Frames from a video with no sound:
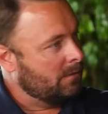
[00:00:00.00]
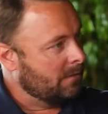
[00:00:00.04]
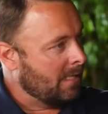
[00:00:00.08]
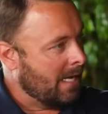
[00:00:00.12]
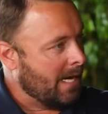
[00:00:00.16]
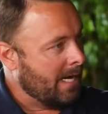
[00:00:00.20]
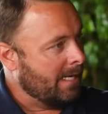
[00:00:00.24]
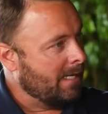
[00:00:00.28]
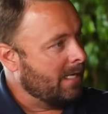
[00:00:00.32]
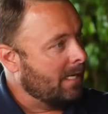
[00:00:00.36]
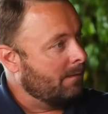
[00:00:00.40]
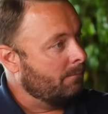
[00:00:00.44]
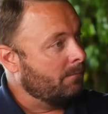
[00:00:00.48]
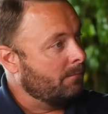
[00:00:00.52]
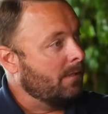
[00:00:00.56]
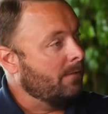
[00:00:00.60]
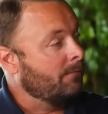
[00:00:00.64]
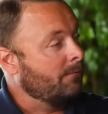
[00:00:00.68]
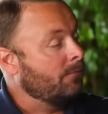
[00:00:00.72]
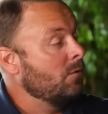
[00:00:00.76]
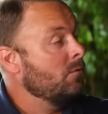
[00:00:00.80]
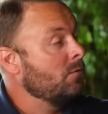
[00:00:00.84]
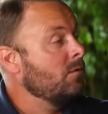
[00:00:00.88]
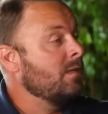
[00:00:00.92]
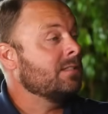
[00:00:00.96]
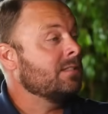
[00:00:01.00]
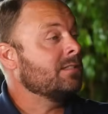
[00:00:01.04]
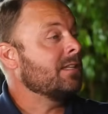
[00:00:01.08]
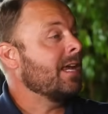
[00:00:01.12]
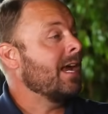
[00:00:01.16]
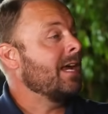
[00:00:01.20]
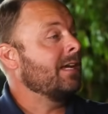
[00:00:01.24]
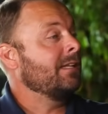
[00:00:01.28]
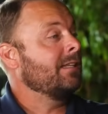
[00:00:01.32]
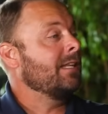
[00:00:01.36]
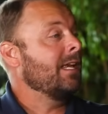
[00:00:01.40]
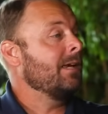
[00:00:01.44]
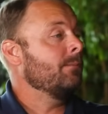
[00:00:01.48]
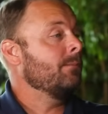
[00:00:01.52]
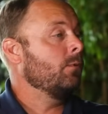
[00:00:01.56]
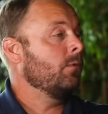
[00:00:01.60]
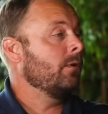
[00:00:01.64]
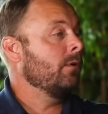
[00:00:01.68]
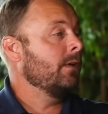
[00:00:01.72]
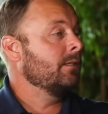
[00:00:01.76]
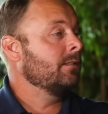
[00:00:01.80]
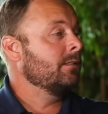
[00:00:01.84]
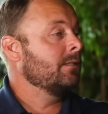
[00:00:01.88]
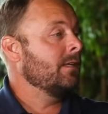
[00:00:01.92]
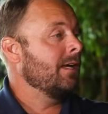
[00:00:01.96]
sign up. If you decide at that
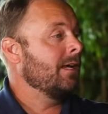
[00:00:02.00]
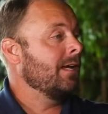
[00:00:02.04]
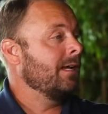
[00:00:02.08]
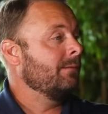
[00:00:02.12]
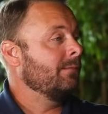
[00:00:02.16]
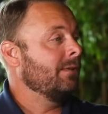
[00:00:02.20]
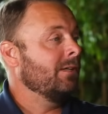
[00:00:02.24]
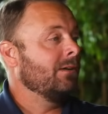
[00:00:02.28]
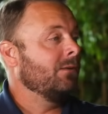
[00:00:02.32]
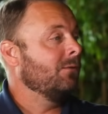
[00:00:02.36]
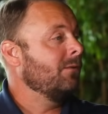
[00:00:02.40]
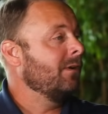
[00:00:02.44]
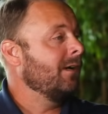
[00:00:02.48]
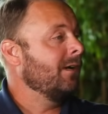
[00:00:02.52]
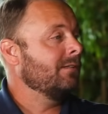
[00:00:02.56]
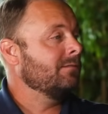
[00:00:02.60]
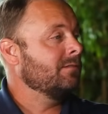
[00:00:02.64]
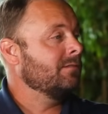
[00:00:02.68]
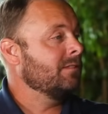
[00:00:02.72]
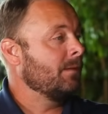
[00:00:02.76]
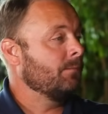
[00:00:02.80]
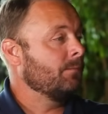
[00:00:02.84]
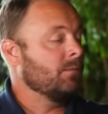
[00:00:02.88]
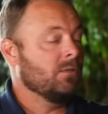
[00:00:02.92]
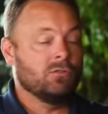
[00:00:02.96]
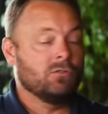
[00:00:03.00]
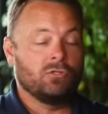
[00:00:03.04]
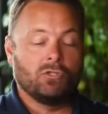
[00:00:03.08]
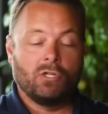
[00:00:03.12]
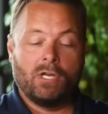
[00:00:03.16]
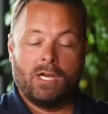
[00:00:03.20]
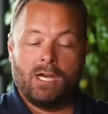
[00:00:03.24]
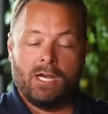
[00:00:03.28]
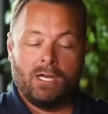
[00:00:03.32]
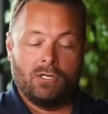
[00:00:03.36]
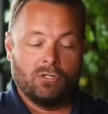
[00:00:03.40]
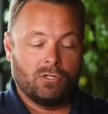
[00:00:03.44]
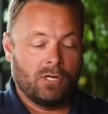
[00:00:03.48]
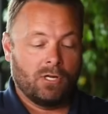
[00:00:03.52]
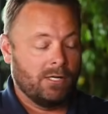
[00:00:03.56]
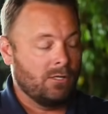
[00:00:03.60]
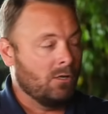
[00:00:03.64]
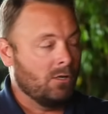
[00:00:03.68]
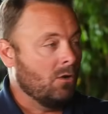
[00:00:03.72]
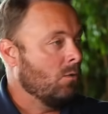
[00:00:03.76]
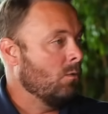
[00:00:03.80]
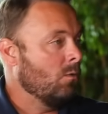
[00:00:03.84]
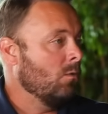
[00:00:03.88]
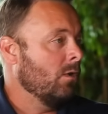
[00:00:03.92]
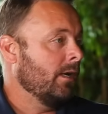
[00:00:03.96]
point in time, you know what, something's changed, I
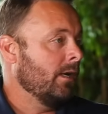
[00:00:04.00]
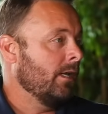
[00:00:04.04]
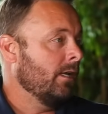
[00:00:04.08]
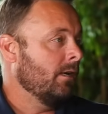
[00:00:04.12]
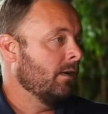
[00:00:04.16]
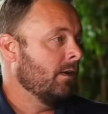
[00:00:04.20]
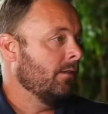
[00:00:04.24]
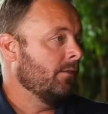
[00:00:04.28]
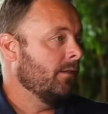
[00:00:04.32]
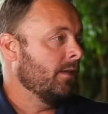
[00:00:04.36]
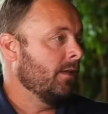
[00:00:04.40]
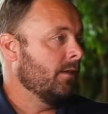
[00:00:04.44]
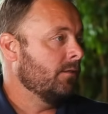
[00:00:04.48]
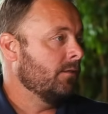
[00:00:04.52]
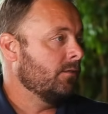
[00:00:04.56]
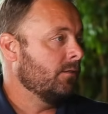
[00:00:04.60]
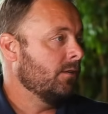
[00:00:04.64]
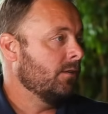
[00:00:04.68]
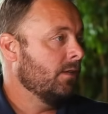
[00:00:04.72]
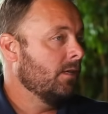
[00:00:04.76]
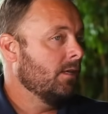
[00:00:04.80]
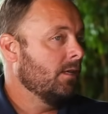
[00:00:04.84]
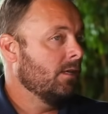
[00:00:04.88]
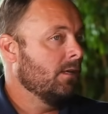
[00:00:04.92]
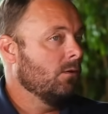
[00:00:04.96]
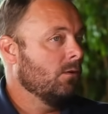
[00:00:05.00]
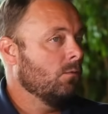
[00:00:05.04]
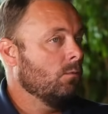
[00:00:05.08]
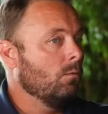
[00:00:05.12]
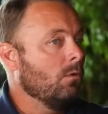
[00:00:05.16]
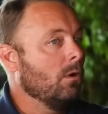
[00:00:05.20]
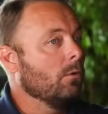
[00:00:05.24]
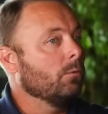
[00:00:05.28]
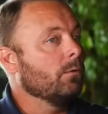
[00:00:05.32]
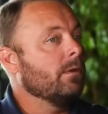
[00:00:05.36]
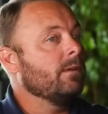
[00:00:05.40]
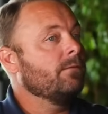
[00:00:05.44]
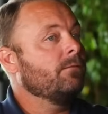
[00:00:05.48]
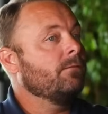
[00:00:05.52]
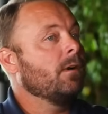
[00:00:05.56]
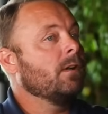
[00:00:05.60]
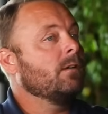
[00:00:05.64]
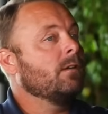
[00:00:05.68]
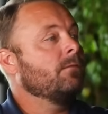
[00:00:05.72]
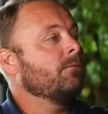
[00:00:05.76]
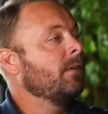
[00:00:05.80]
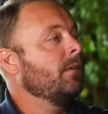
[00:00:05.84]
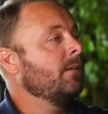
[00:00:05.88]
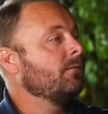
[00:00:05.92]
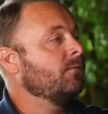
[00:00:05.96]
don't want in on this, we'll
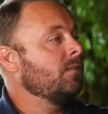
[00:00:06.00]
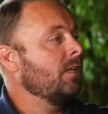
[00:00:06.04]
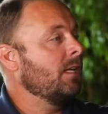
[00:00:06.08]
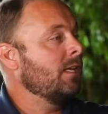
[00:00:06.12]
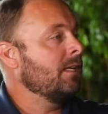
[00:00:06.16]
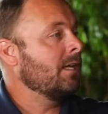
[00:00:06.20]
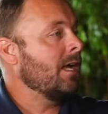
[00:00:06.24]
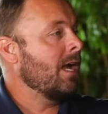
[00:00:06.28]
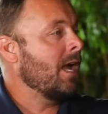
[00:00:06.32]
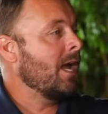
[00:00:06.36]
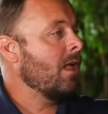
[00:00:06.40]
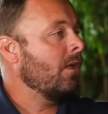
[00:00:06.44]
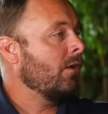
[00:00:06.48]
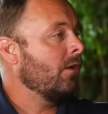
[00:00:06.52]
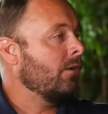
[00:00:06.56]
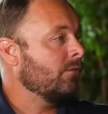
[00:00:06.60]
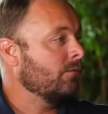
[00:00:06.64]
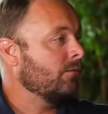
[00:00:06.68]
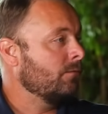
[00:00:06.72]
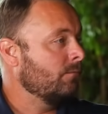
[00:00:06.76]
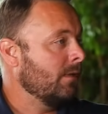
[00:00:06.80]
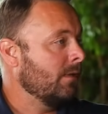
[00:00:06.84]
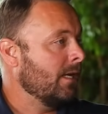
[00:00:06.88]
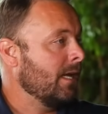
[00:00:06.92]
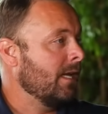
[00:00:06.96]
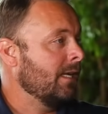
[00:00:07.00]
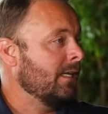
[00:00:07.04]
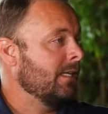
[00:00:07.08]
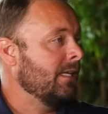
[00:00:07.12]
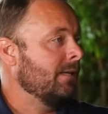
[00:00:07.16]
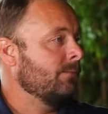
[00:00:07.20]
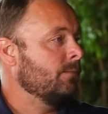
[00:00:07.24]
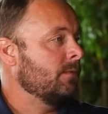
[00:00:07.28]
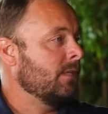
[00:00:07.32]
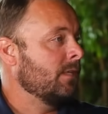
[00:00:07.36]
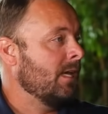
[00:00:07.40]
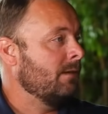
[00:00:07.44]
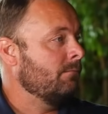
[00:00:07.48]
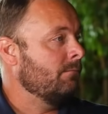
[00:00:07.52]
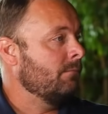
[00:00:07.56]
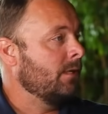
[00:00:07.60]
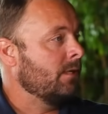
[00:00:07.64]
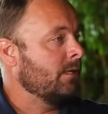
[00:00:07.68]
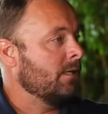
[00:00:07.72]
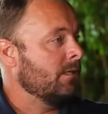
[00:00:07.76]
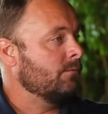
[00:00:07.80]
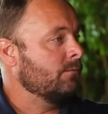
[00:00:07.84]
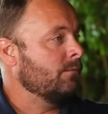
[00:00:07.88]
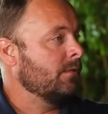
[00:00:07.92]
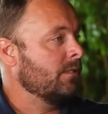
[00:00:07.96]
refund $15. We got to keep 10
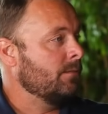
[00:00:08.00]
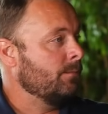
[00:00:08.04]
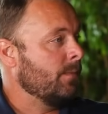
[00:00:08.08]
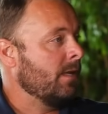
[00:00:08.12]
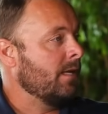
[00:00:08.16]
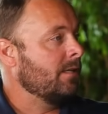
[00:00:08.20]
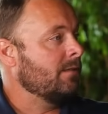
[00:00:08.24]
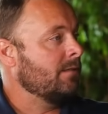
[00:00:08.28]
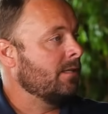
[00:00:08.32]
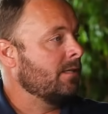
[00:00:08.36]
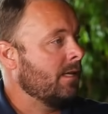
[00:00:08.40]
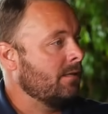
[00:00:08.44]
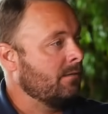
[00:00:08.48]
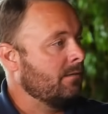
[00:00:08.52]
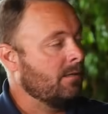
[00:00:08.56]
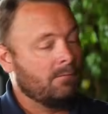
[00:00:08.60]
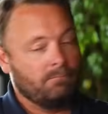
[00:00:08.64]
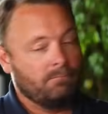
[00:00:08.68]
because we spent 10